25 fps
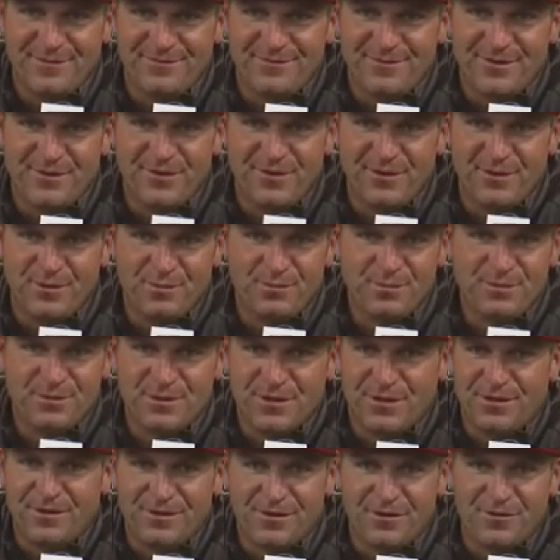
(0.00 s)
you know,
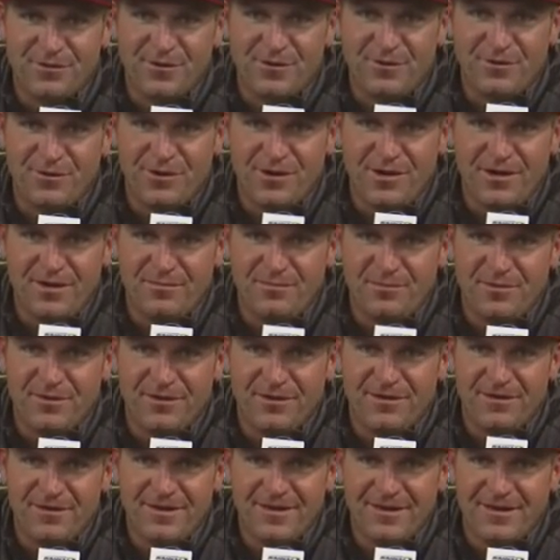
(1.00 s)
starting to grow up,
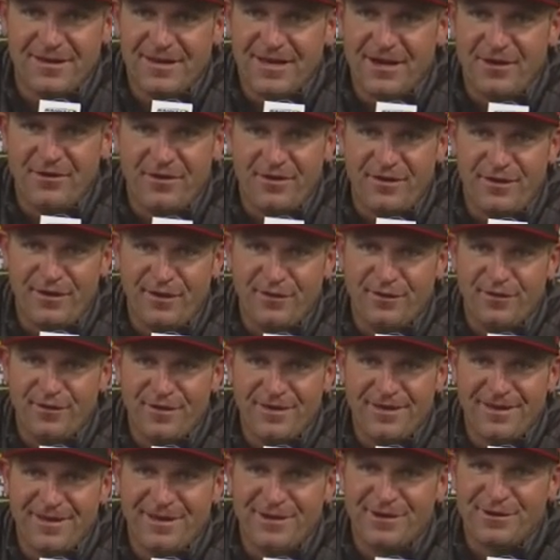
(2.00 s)
and now he'll
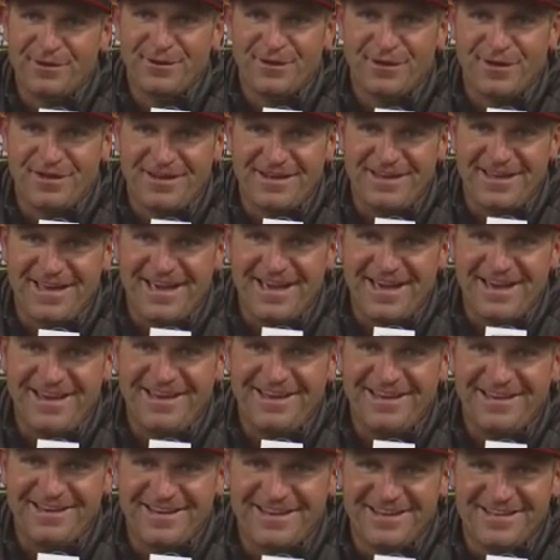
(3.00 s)
call you
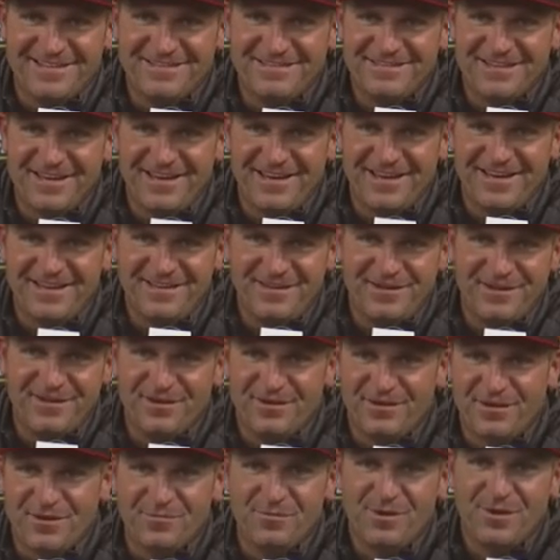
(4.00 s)
daddy and say, you
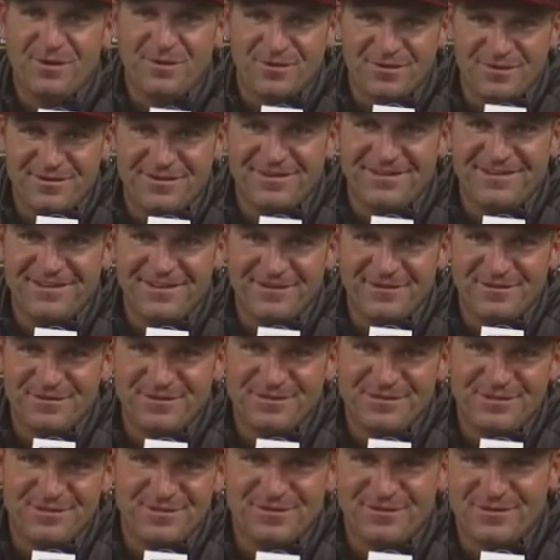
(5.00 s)
know, come on, you know,
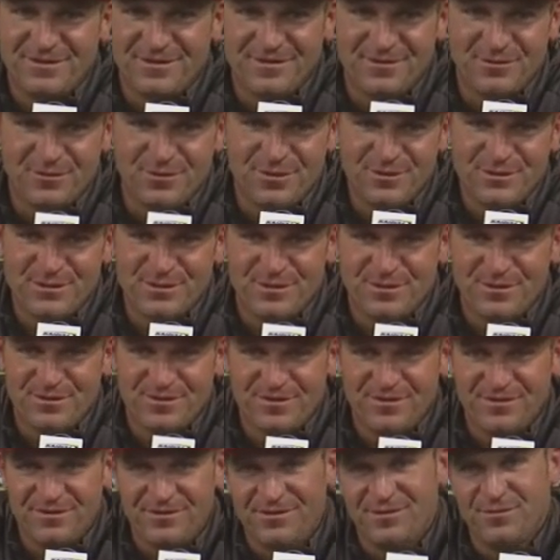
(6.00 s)
let's go to
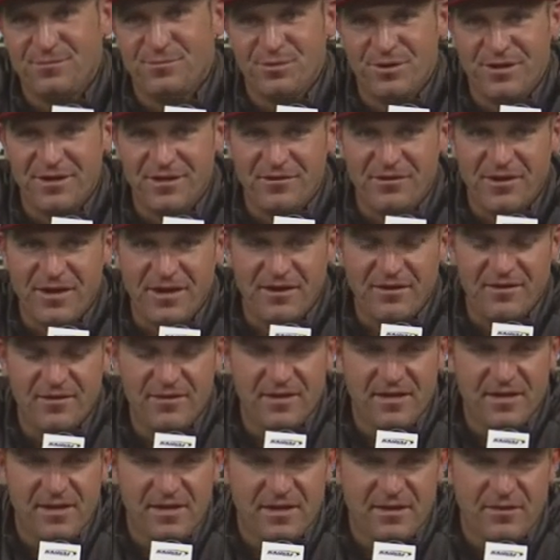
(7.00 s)
the
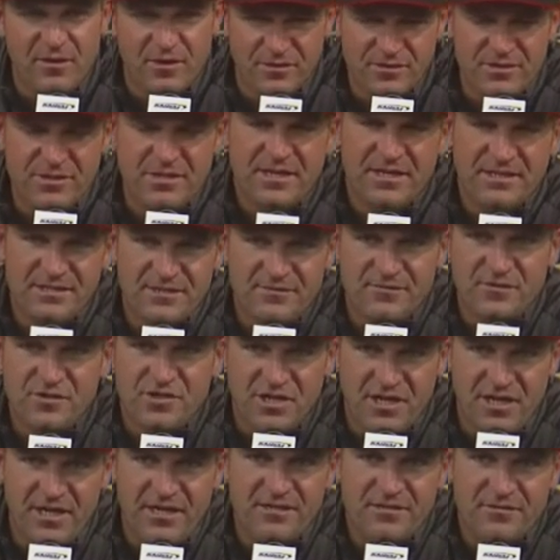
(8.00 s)
playground. Those things have
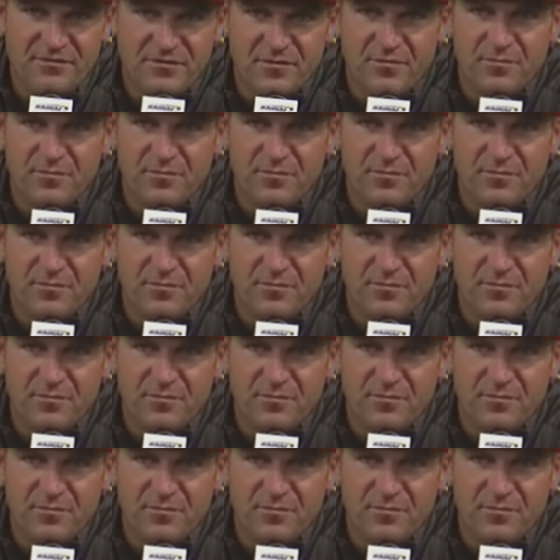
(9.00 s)
changed